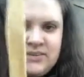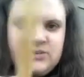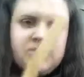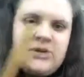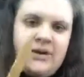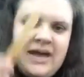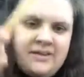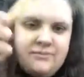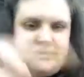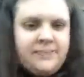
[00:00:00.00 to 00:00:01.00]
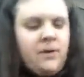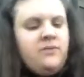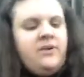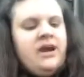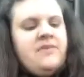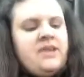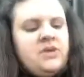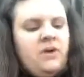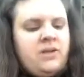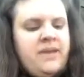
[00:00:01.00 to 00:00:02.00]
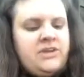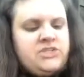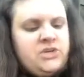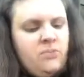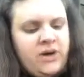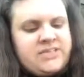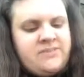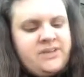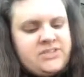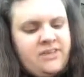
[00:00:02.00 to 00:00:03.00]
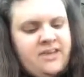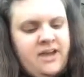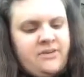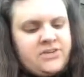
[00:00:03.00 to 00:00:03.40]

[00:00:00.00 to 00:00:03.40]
So go ahead and flip over, and then you want to make two more divots on the other